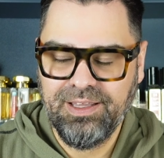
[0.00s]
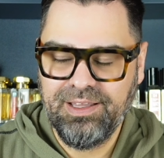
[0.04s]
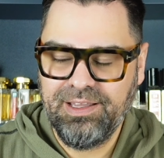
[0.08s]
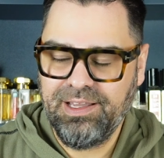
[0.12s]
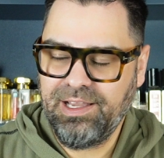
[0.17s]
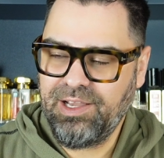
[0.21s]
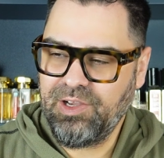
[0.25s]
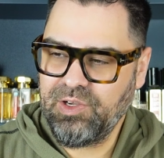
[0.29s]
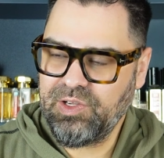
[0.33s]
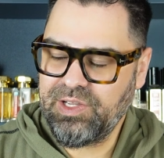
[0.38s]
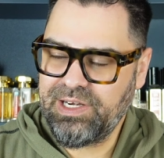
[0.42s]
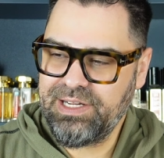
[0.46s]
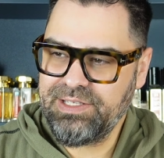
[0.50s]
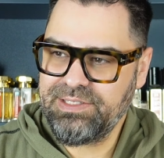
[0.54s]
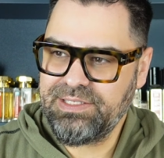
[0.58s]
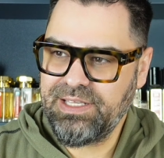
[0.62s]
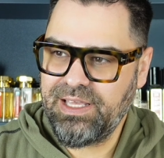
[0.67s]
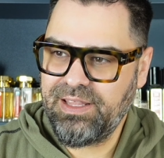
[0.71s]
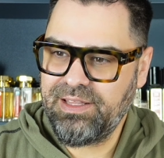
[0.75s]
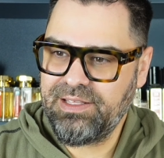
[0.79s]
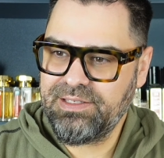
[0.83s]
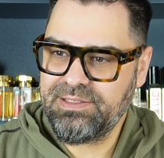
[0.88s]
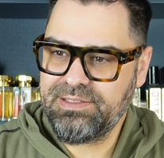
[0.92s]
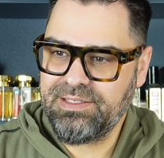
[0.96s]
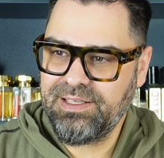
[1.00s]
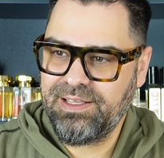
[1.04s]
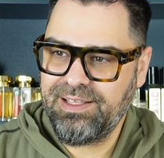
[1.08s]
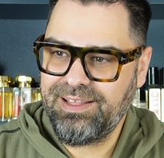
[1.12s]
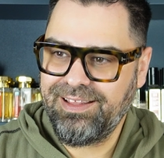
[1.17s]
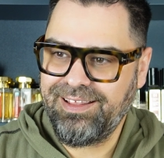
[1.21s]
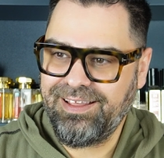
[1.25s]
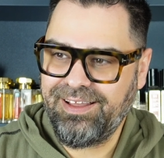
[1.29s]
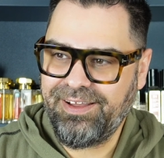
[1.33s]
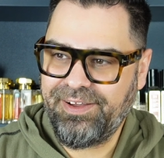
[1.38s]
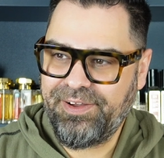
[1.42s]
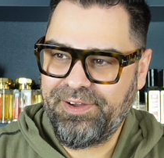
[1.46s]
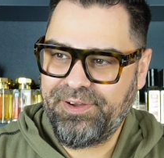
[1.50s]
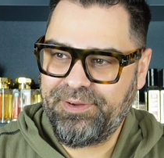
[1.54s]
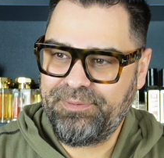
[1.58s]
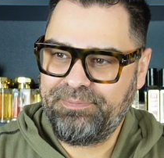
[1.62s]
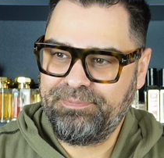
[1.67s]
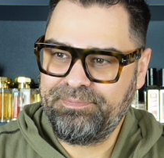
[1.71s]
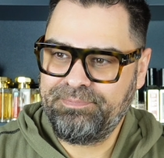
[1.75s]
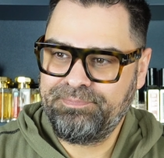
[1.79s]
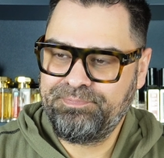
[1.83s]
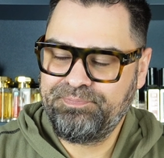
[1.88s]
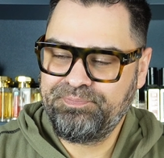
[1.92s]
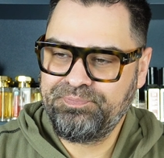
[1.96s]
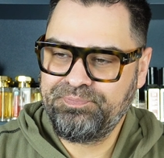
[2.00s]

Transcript: how could I say this? Um,